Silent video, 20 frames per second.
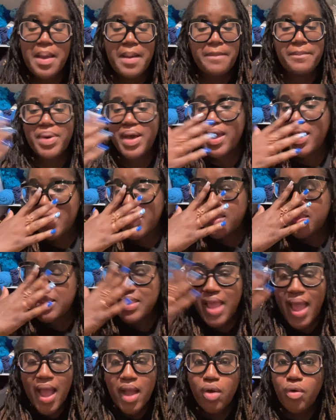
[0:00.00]
but it's
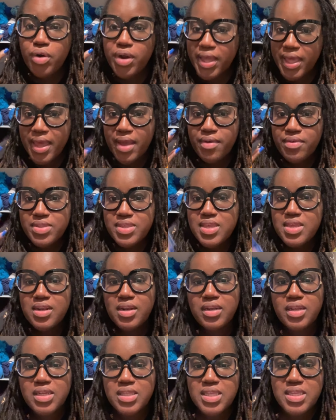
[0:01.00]
not going to guarantee to
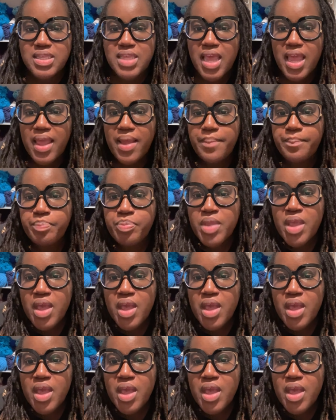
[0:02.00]
look the same.